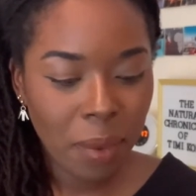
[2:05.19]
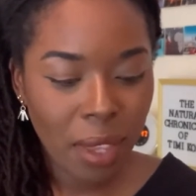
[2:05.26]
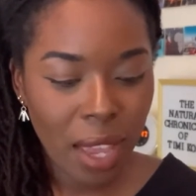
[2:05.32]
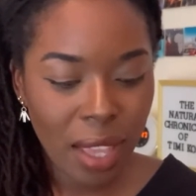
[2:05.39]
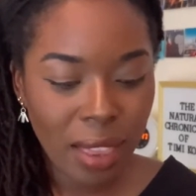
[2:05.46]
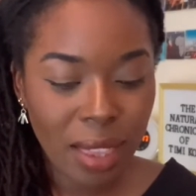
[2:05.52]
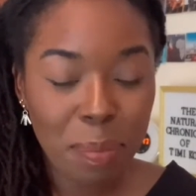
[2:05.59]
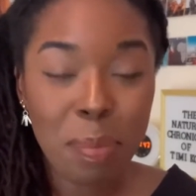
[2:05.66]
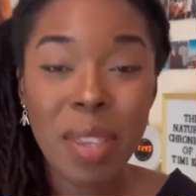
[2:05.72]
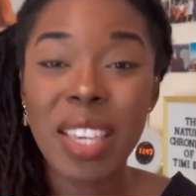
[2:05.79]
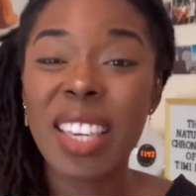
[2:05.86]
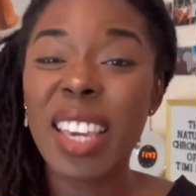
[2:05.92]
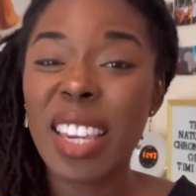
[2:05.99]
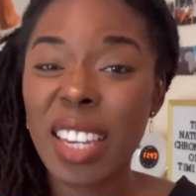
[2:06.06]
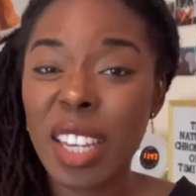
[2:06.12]
at the
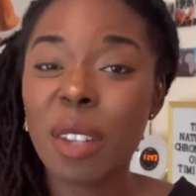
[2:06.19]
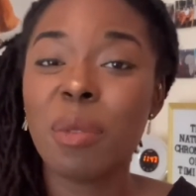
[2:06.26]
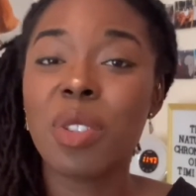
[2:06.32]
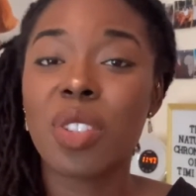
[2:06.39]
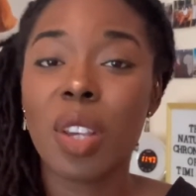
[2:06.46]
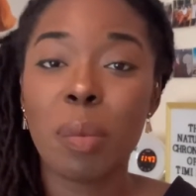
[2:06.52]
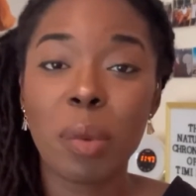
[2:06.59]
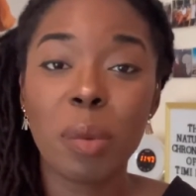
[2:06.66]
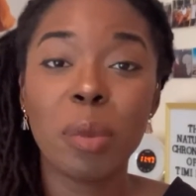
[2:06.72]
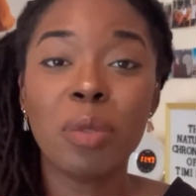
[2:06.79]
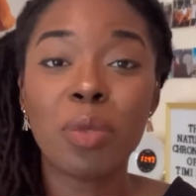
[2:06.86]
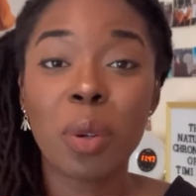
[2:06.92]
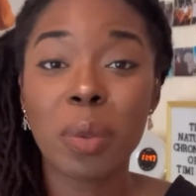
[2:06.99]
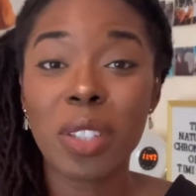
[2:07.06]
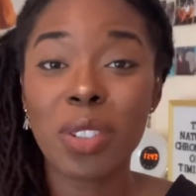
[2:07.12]
beginning of summer
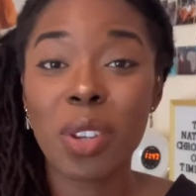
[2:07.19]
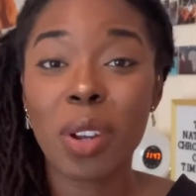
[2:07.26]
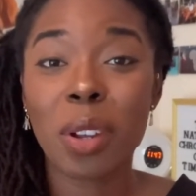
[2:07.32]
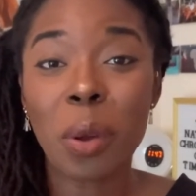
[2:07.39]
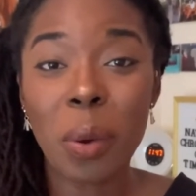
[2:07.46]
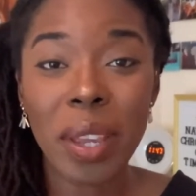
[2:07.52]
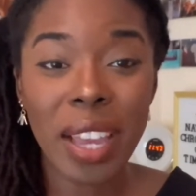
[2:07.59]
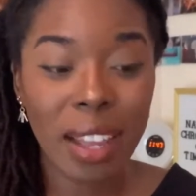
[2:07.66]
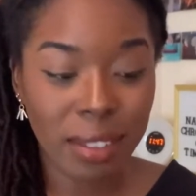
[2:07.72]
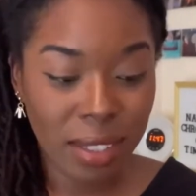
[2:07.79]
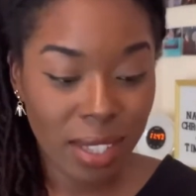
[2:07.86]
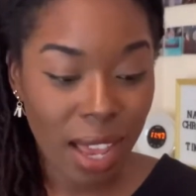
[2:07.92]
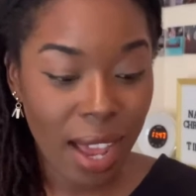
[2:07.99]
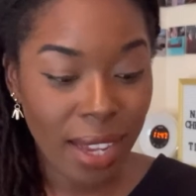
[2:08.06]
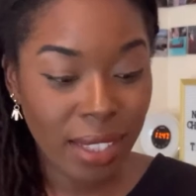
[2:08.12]
before we start going
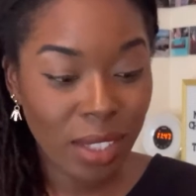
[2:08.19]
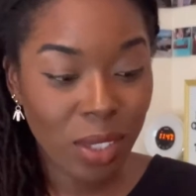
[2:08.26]
outside.